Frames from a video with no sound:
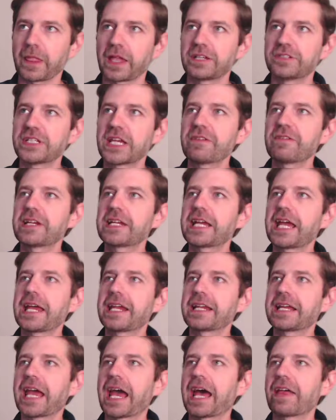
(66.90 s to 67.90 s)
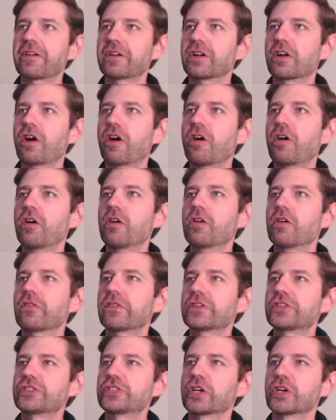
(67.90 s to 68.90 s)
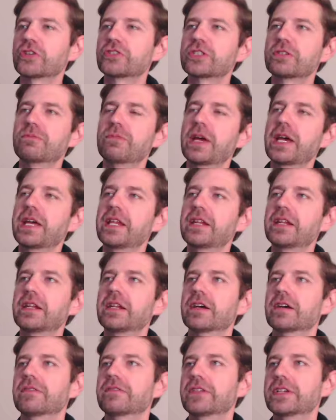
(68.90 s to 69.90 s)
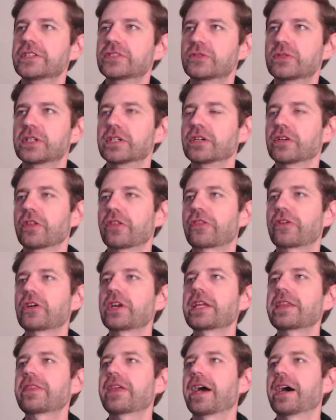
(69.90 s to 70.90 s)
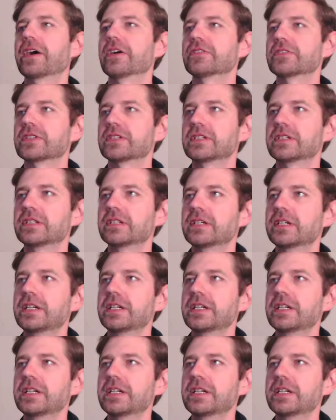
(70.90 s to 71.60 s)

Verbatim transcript: David again gathered all the chosen men of Israel, 30,000.